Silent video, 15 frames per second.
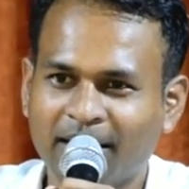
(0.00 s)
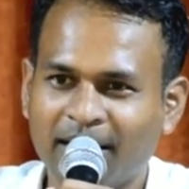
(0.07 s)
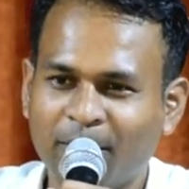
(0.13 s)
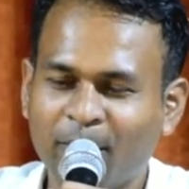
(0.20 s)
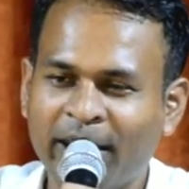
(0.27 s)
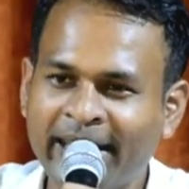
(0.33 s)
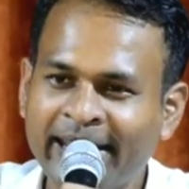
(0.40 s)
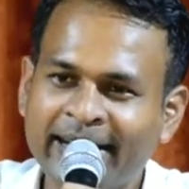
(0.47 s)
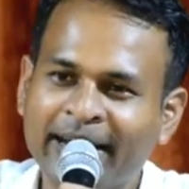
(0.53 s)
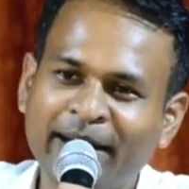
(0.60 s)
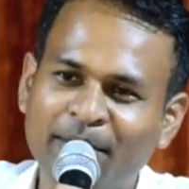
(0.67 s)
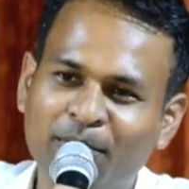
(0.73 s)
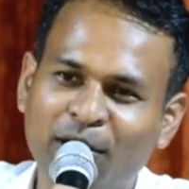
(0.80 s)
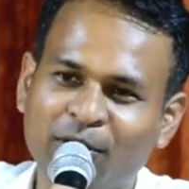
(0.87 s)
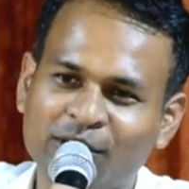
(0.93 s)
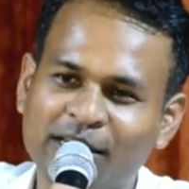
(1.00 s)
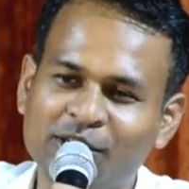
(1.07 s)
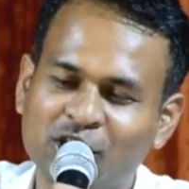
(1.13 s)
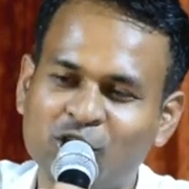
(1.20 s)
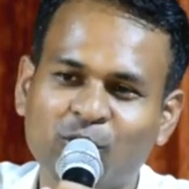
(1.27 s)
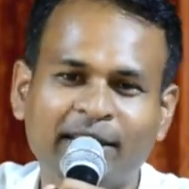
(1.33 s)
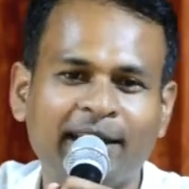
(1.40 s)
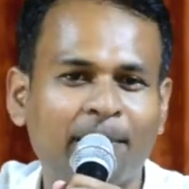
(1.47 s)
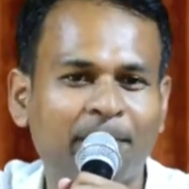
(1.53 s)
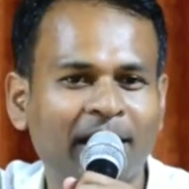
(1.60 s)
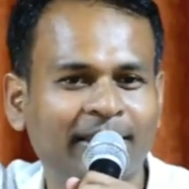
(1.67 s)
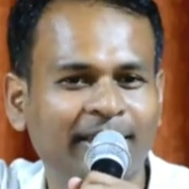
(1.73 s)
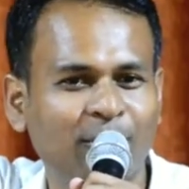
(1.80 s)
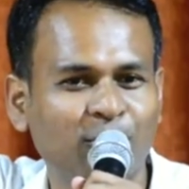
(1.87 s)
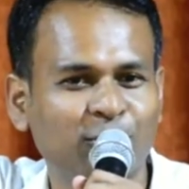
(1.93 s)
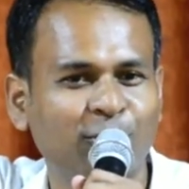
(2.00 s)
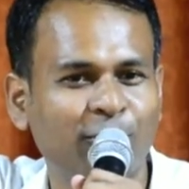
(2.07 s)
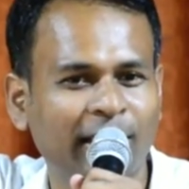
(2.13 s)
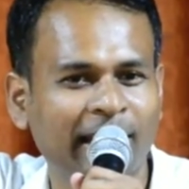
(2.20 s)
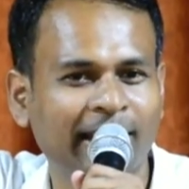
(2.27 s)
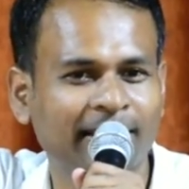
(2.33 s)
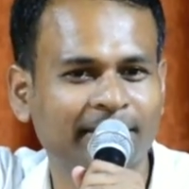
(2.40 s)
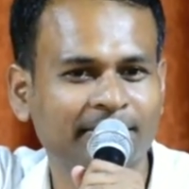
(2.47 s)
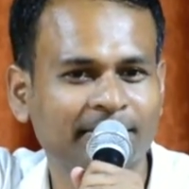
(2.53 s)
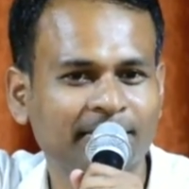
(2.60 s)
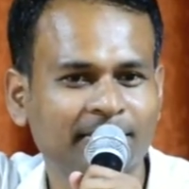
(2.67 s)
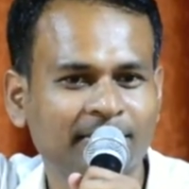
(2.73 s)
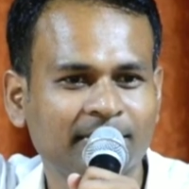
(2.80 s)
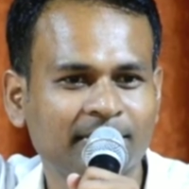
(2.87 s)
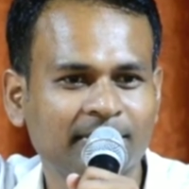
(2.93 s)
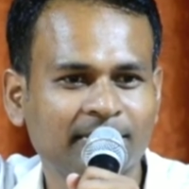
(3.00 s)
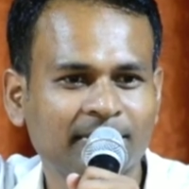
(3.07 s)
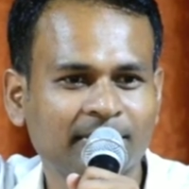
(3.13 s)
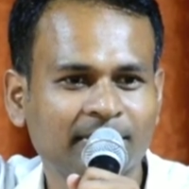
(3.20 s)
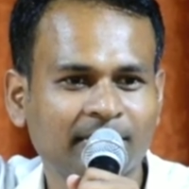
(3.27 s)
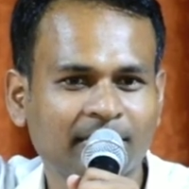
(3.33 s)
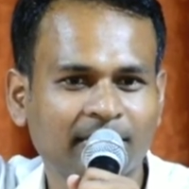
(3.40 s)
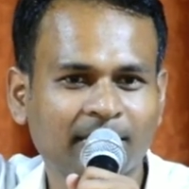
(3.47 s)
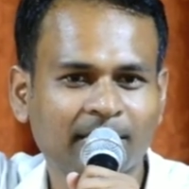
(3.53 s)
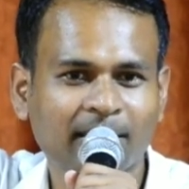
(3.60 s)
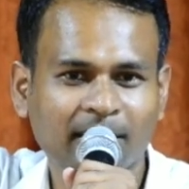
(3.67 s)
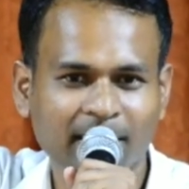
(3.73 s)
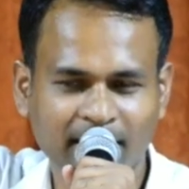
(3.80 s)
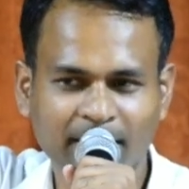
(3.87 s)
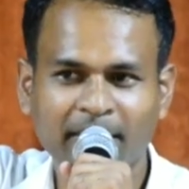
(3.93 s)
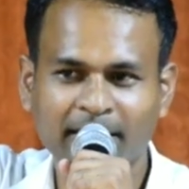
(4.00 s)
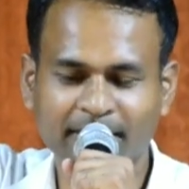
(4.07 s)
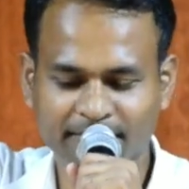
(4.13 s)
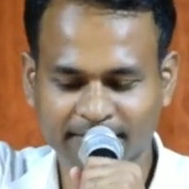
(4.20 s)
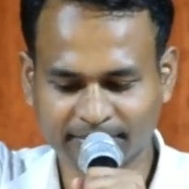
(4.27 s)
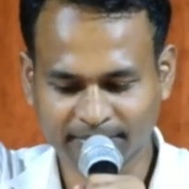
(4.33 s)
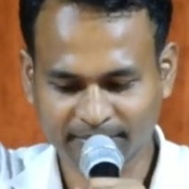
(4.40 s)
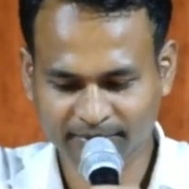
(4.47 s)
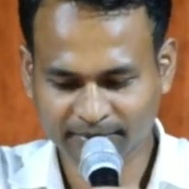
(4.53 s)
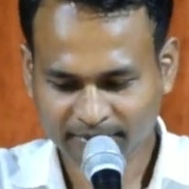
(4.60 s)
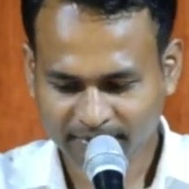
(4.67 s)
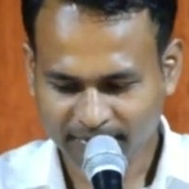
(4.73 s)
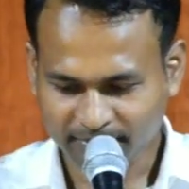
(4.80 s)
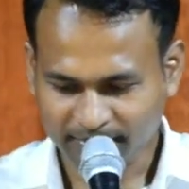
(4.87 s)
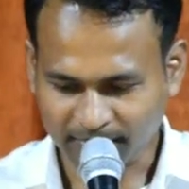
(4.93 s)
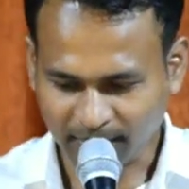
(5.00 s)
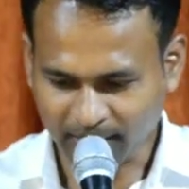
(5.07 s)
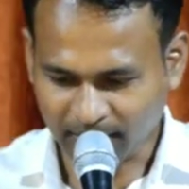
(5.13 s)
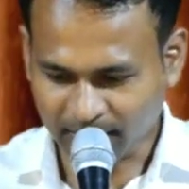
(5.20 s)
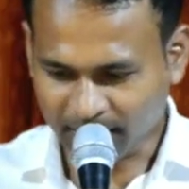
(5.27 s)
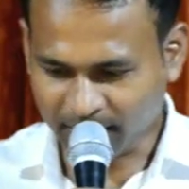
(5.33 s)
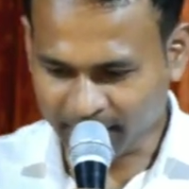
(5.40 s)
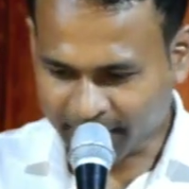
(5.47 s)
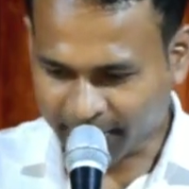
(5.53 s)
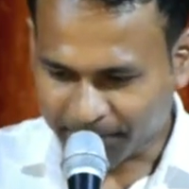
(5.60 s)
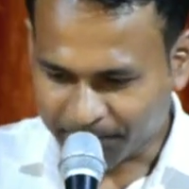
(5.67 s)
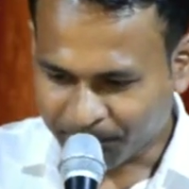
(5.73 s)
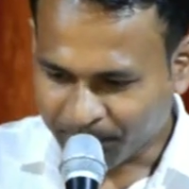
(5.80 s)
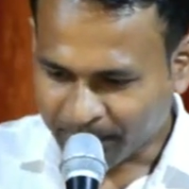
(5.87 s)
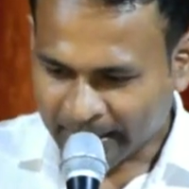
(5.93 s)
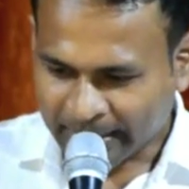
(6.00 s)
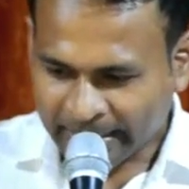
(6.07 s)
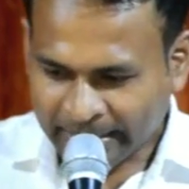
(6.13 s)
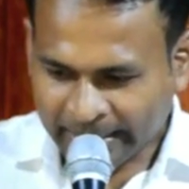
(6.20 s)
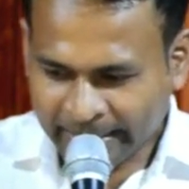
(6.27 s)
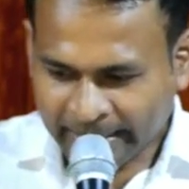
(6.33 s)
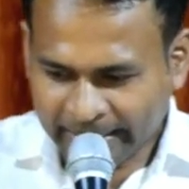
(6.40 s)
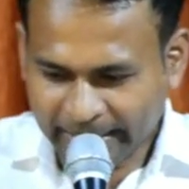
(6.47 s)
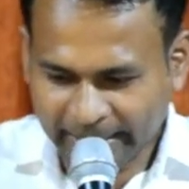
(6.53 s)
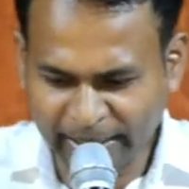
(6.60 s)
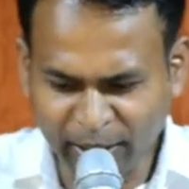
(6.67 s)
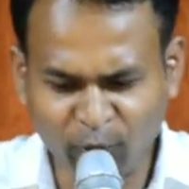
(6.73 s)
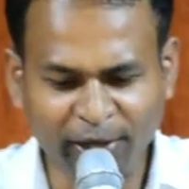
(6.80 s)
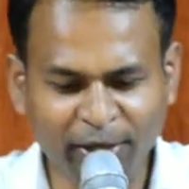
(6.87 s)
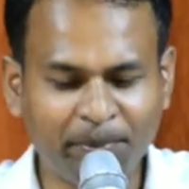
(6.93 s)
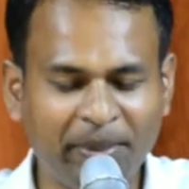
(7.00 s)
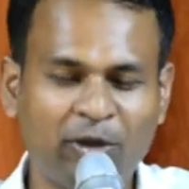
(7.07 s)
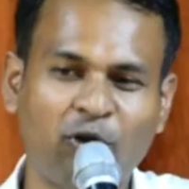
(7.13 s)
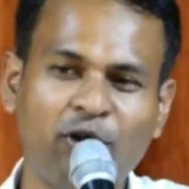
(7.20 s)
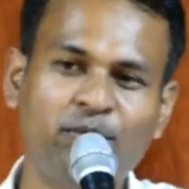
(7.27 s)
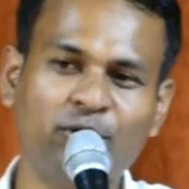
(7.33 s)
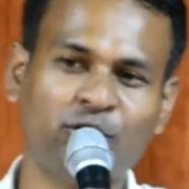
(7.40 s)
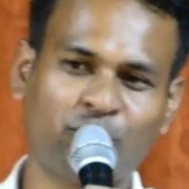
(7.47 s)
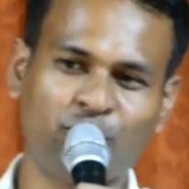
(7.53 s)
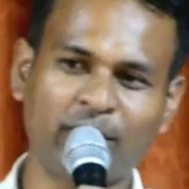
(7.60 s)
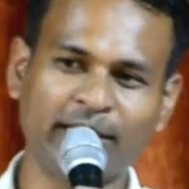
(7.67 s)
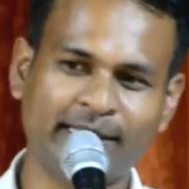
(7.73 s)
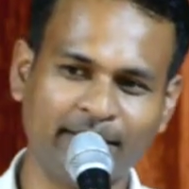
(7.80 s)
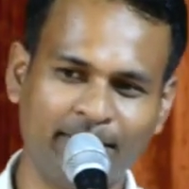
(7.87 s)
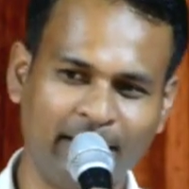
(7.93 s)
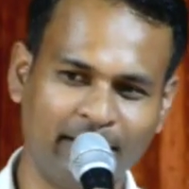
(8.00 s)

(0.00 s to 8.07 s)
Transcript: Or he can able to say Jesuit our partner Utordile. Amen. Okay. Ene kwa da bikhobos tu ase